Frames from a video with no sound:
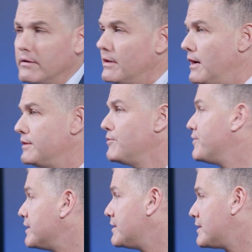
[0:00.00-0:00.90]
And there are other
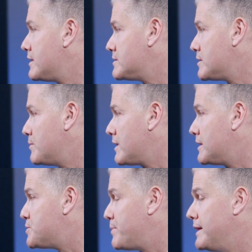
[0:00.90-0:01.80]
verticals that we can
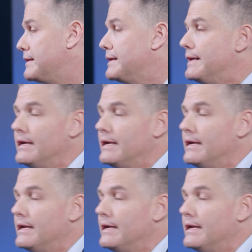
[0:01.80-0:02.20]
expand.